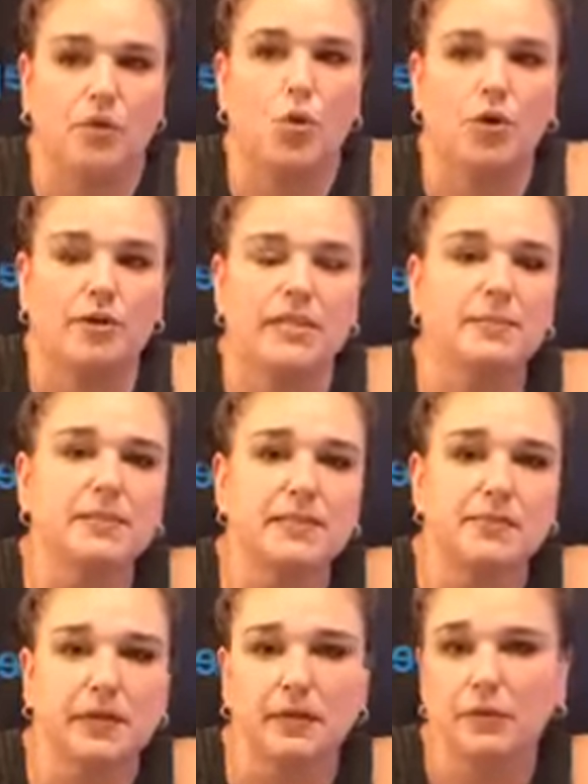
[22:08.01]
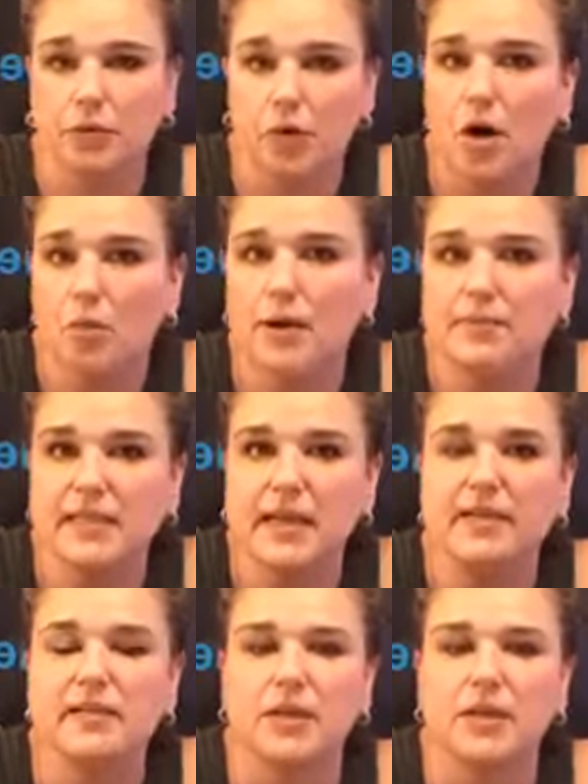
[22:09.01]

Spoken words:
order it specifically through our website.